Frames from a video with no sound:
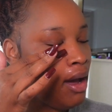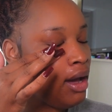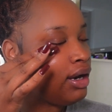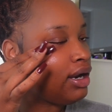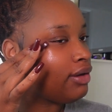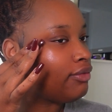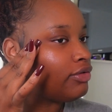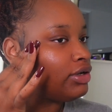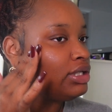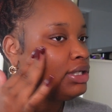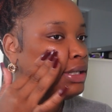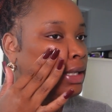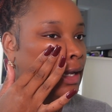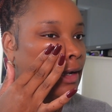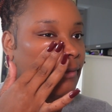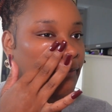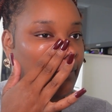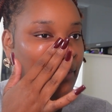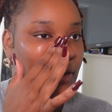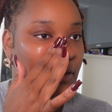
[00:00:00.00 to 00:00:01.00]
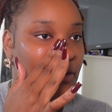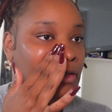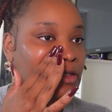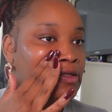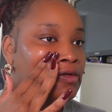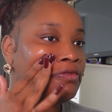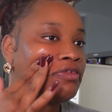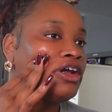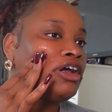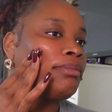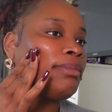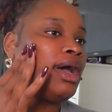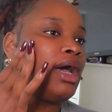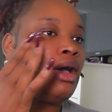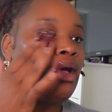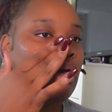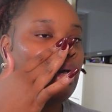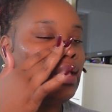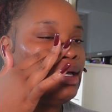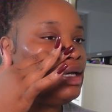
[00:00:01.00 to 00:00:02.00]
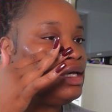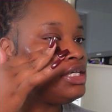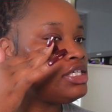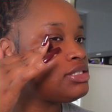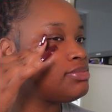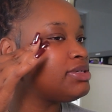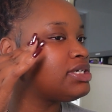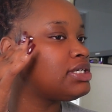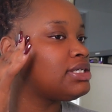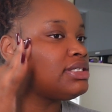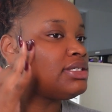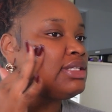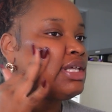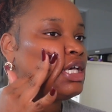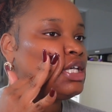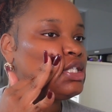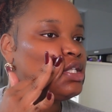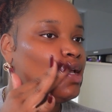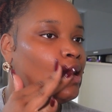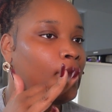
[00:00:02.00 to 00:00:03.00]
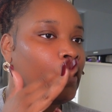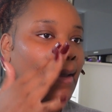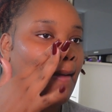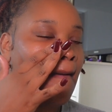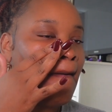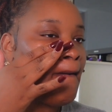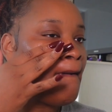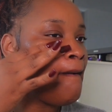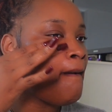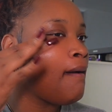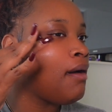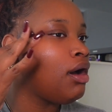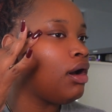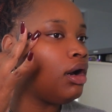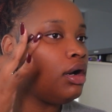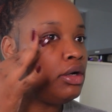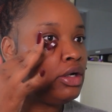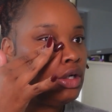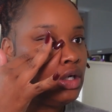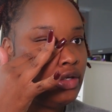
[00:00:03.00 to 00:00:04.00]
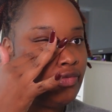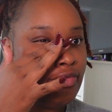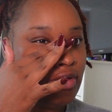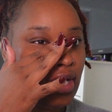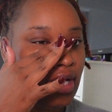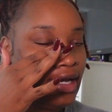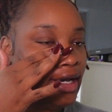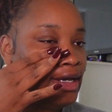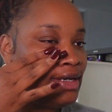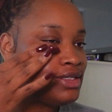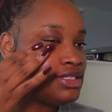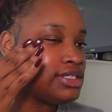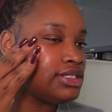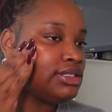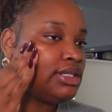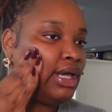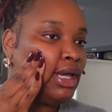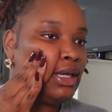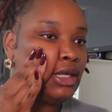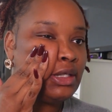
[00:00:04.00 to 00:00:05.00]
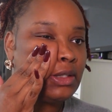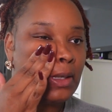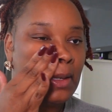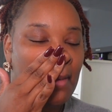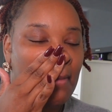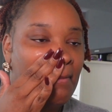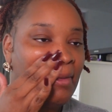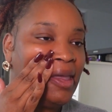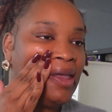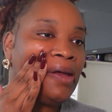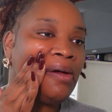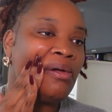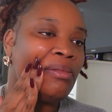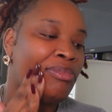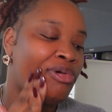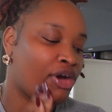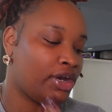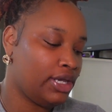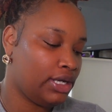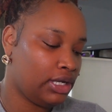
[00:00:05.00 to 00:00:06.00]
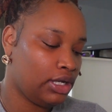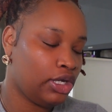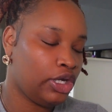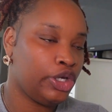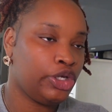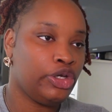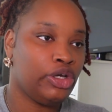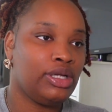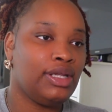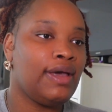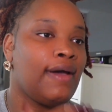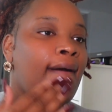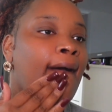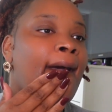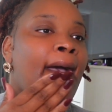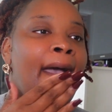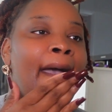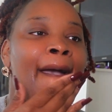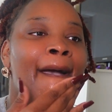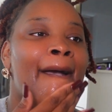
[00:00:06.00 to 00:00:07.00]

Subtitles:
And I really like focus around my eyes because that's like underneath your eyes, like it's gonna make or break your look.